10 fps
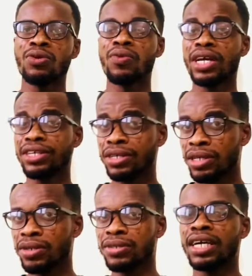when you
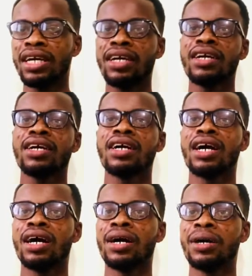go there,
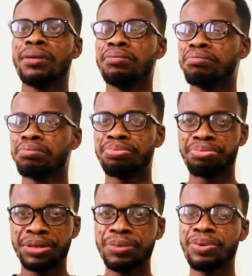
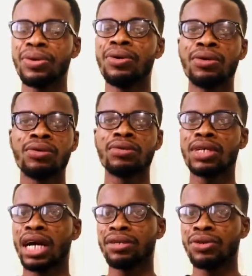people
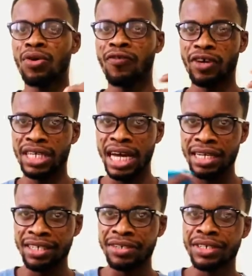can go for
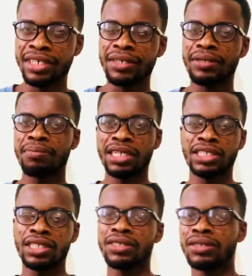their degree,
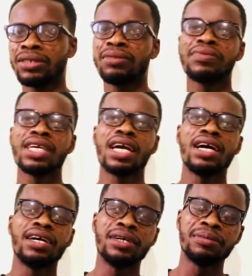bachelor,
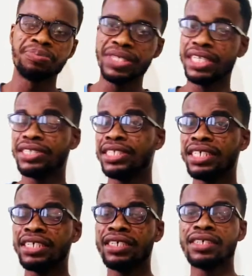
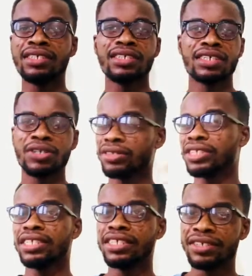PhD,
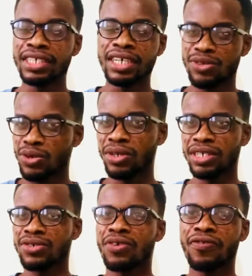doctorate degree, and so on
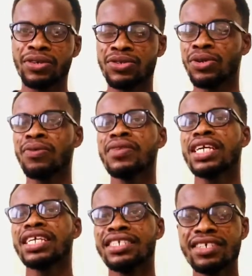and so forth. So
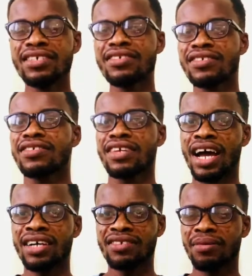these
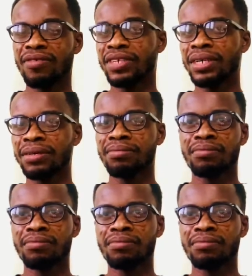are some of the